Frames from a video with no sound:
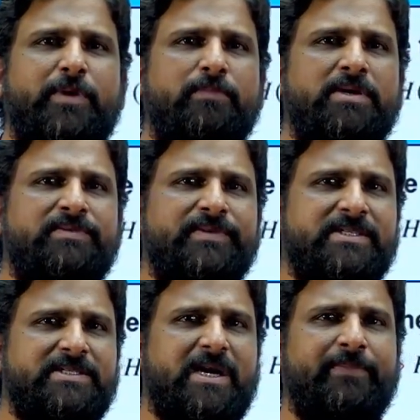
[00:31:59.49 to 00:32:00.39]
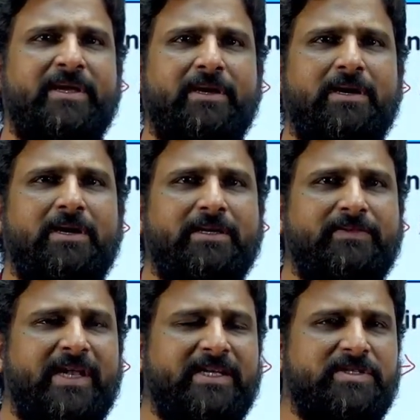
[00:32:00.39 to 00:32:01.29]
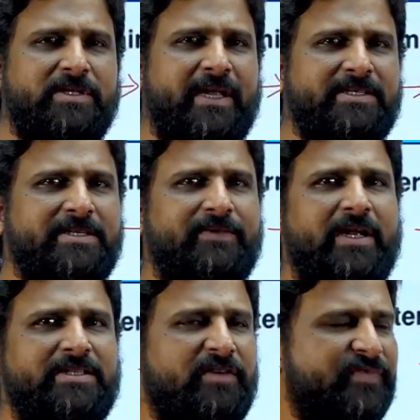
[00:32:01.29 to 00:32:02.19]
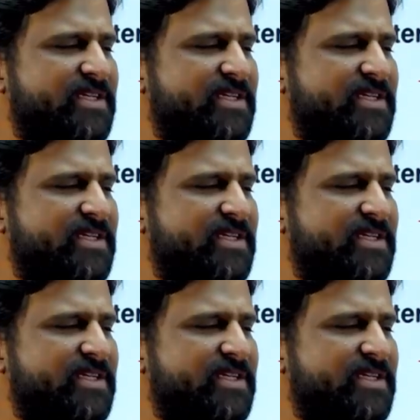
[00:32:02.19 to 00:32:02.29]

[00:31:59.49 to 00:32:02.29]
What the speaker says: problems which is coming next of